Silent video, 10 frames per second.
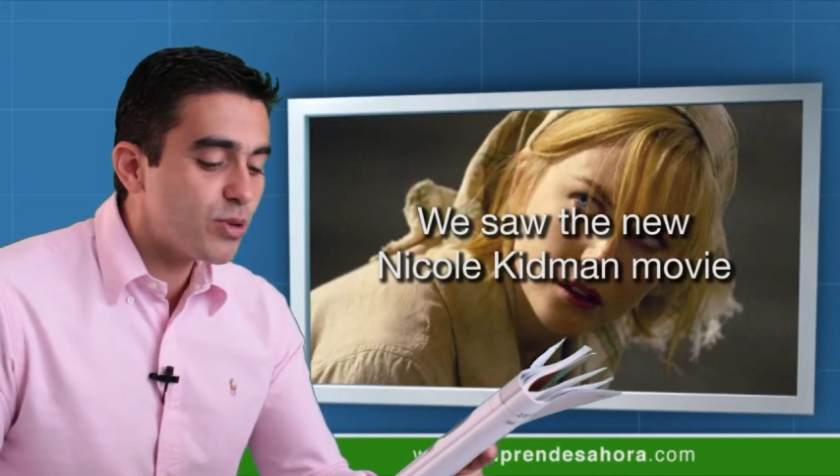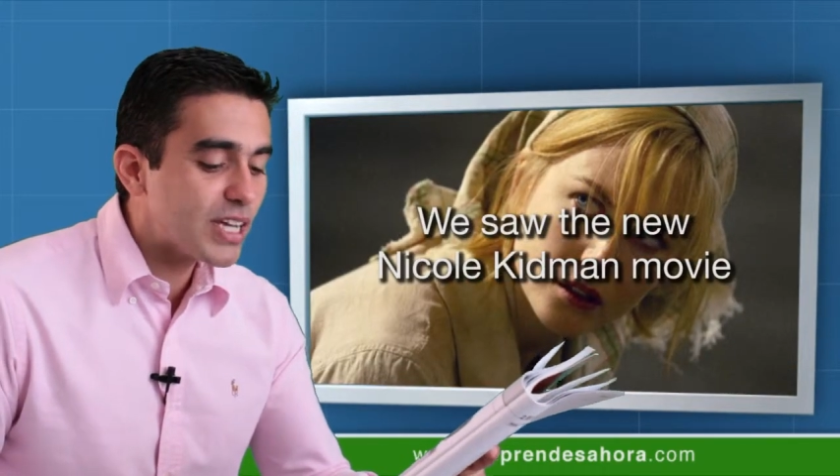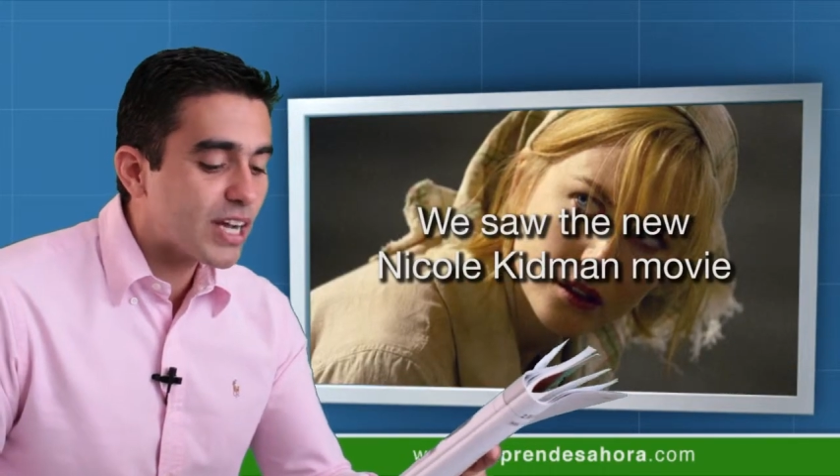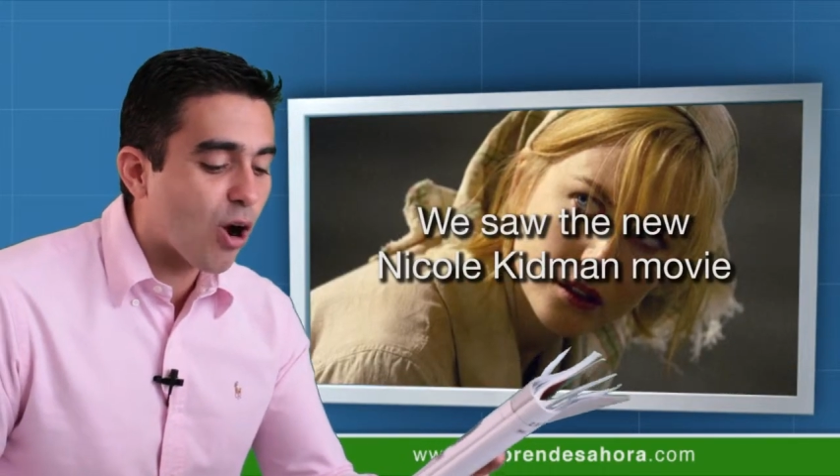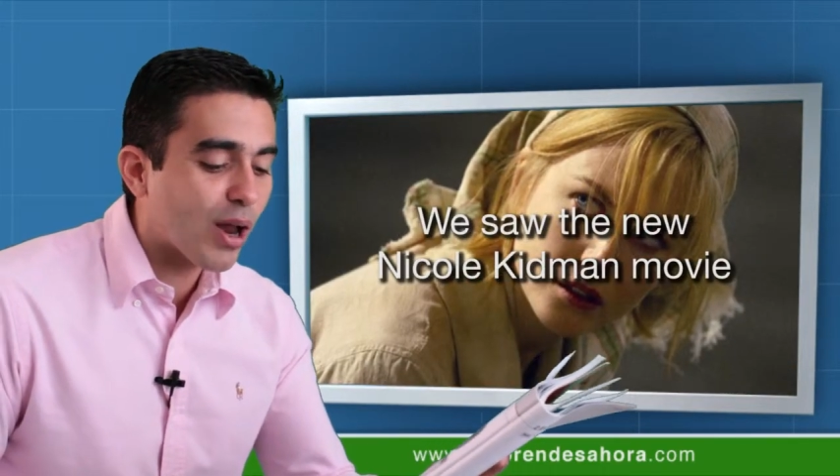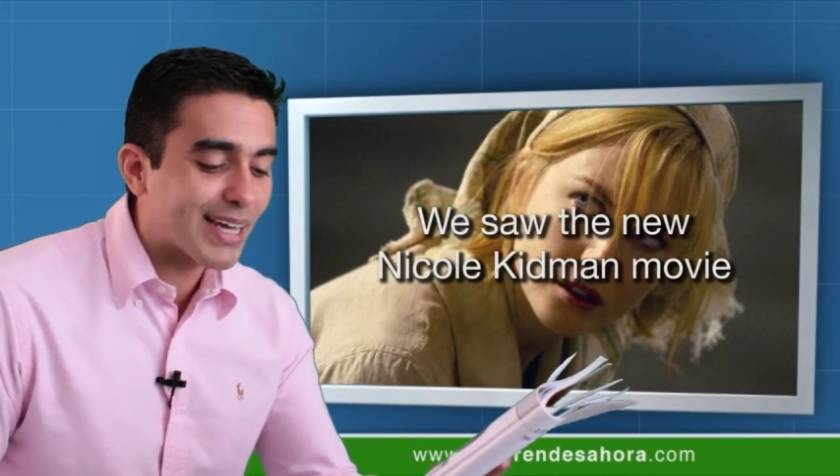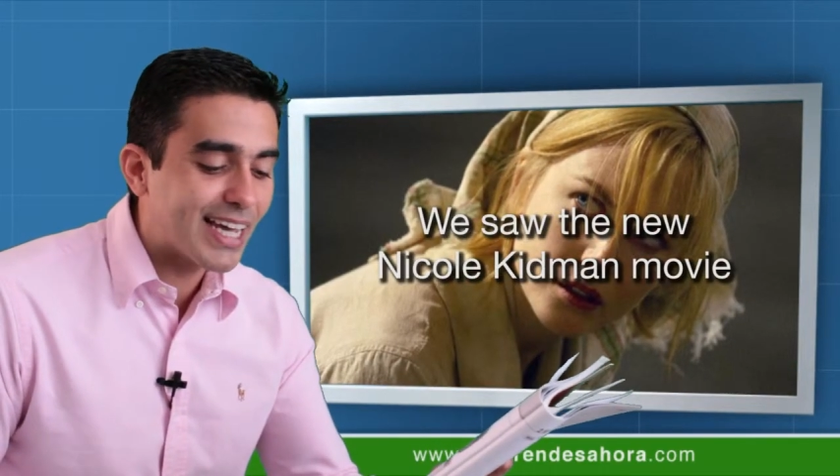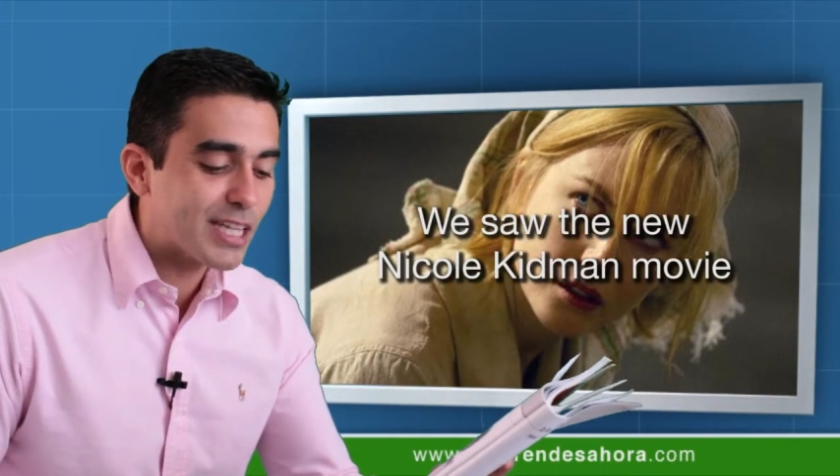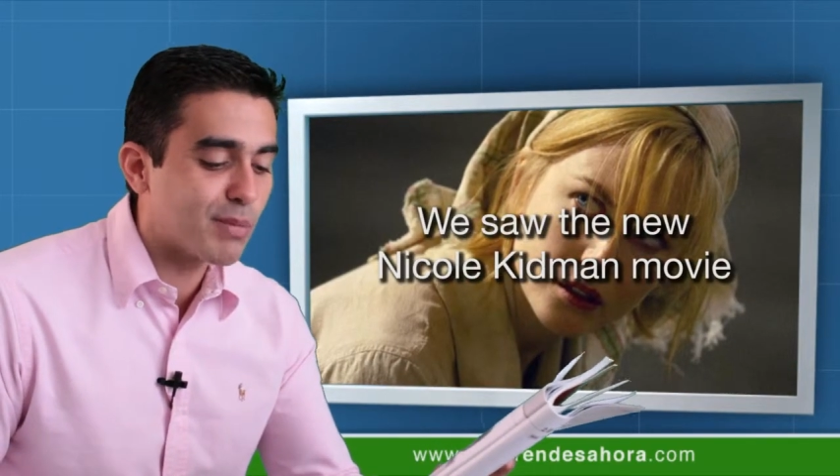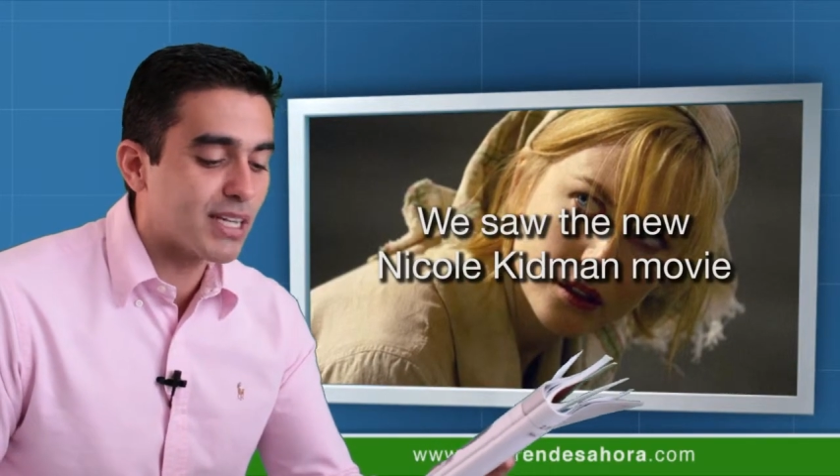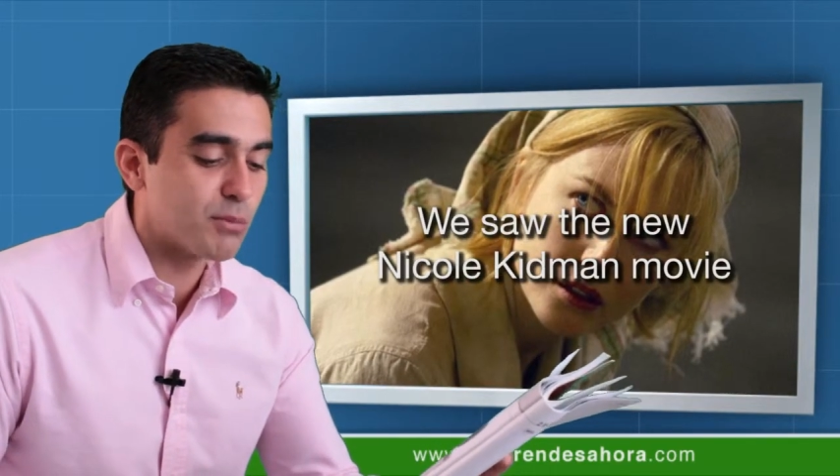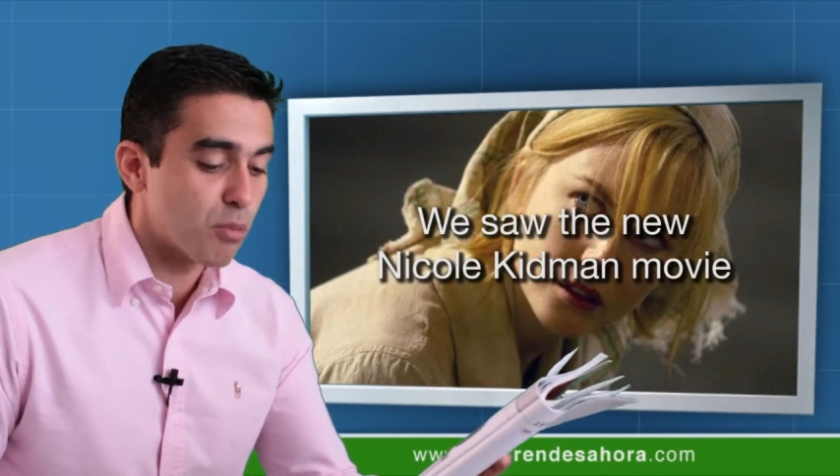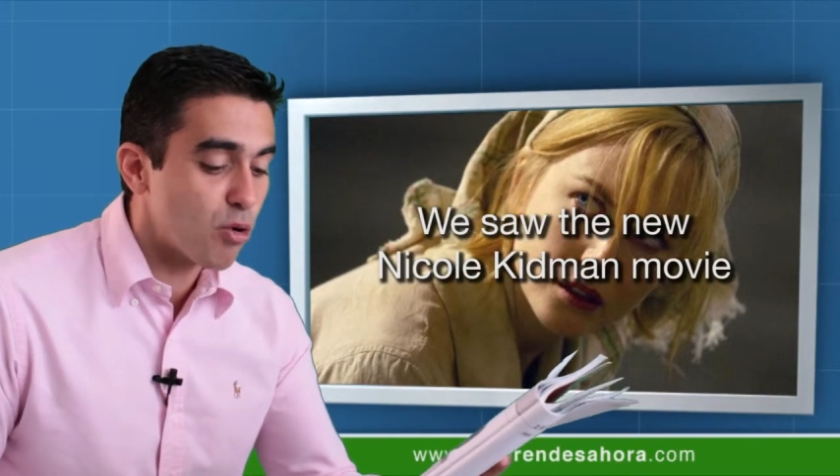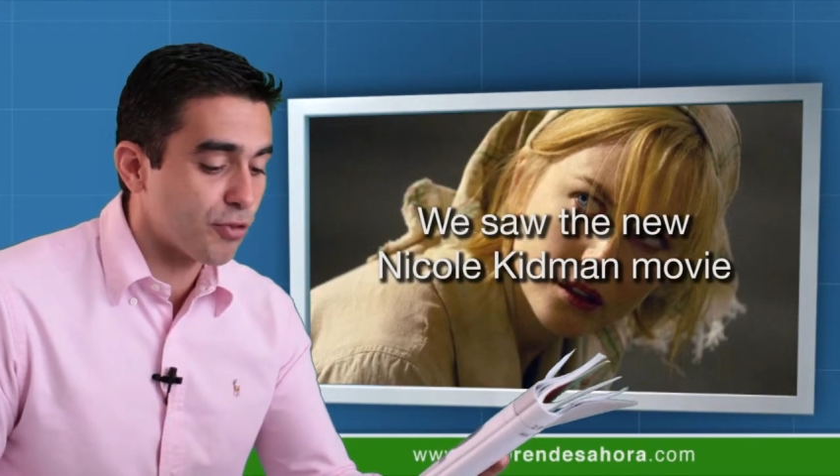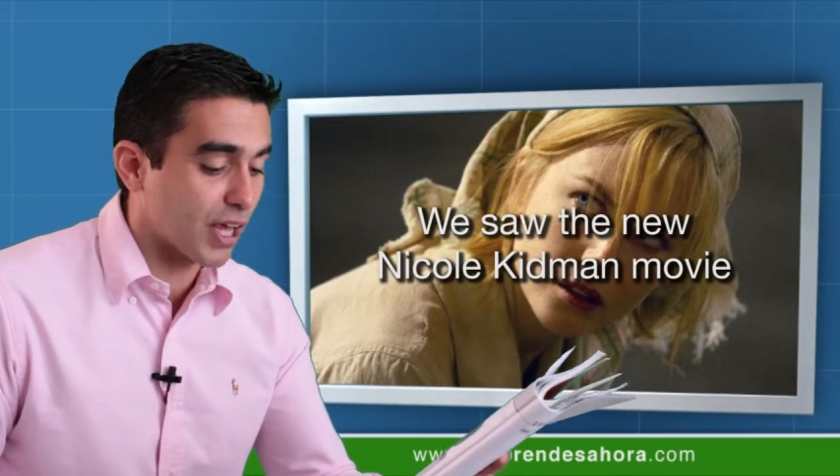Nicole Kidman
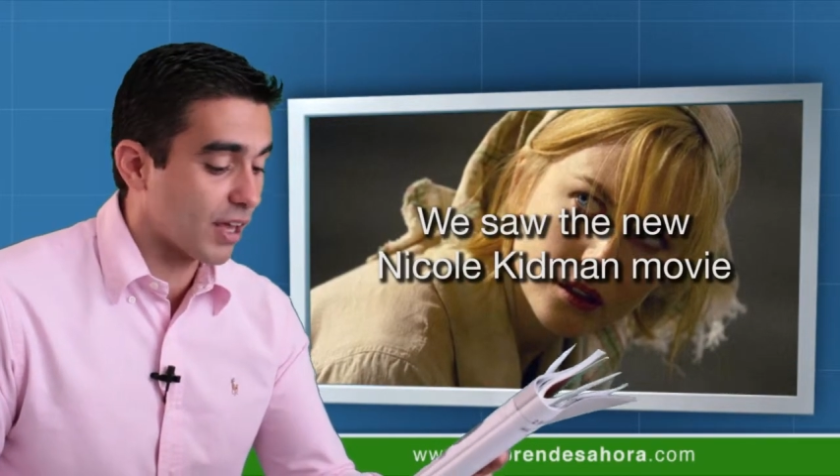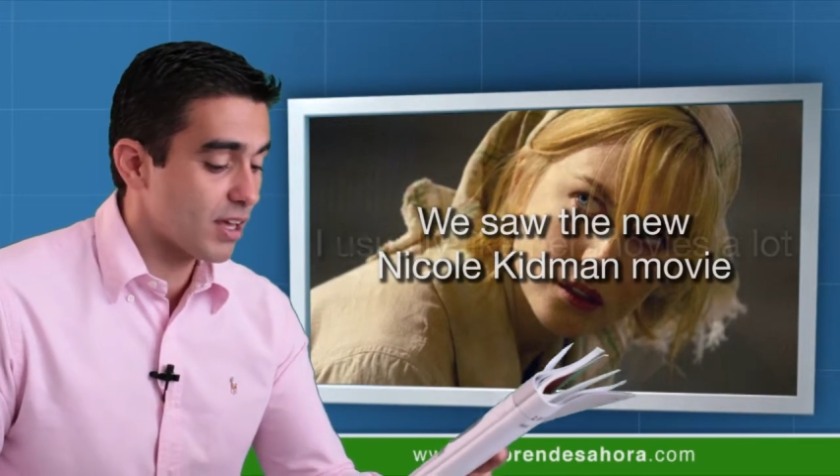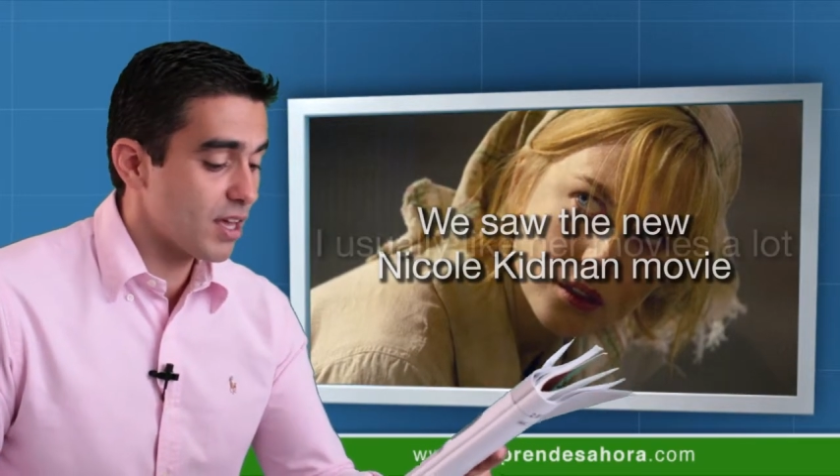movie.